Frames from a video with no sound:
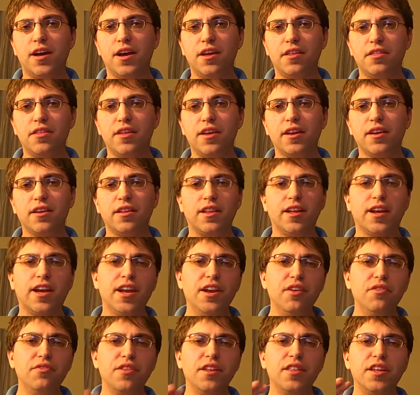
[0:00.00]
I think like
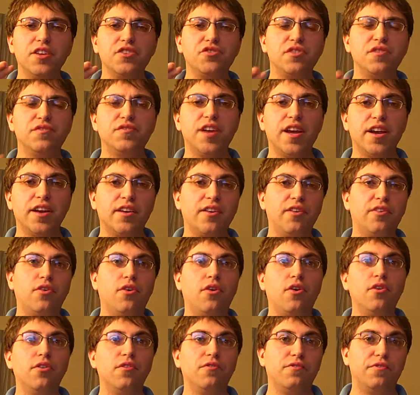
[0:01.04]
I don't think they should have taken
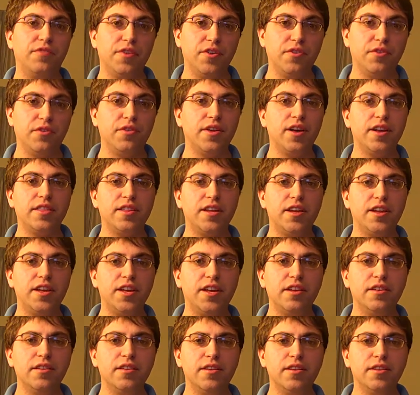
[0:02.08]
out all the filler like they
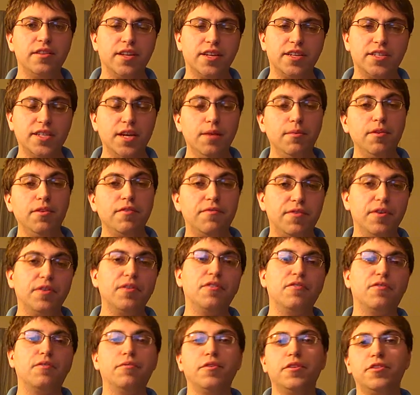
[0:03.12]
did. Like some of the
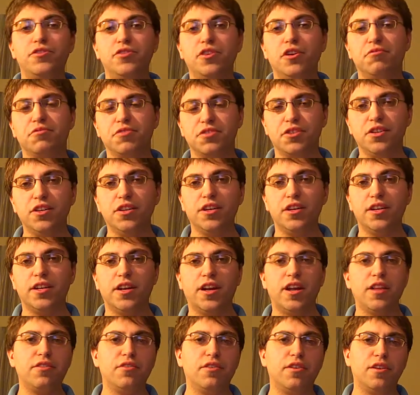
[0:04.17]
filler from the show was good,
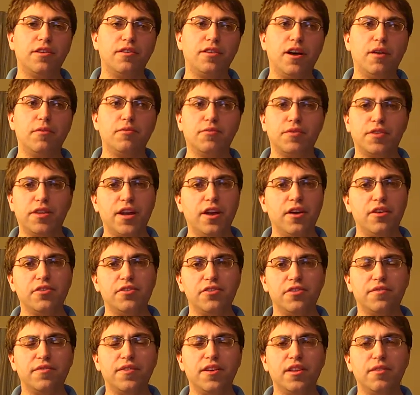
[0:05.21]
and I thought it helped with
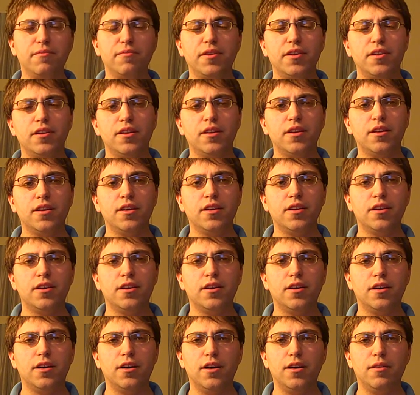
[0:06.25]
character development.
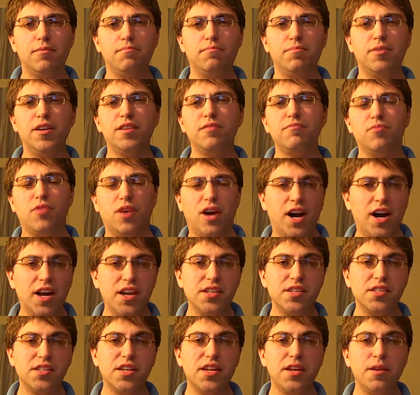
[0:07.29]
Uh, but
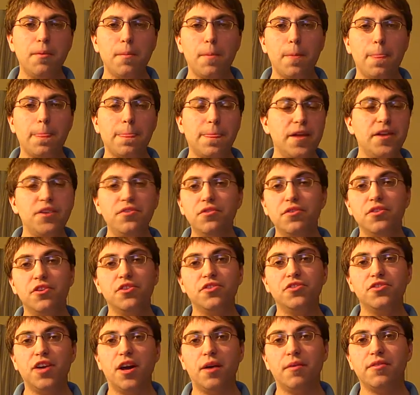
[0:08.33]
honestly, they do a
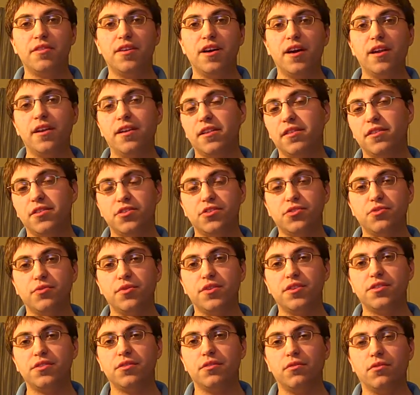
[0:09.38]
good job without it, and the
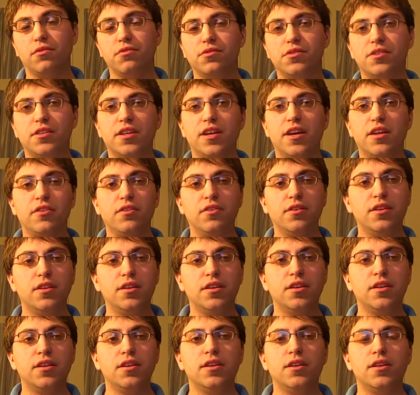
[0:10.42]
story still holds together.
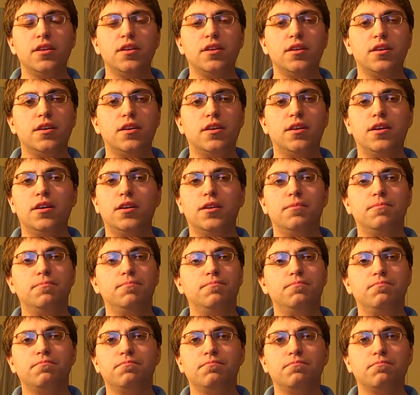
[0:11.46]

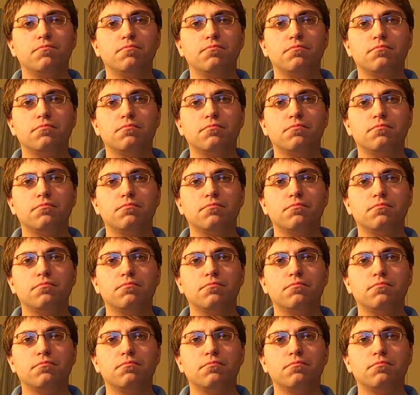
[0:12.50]
Um,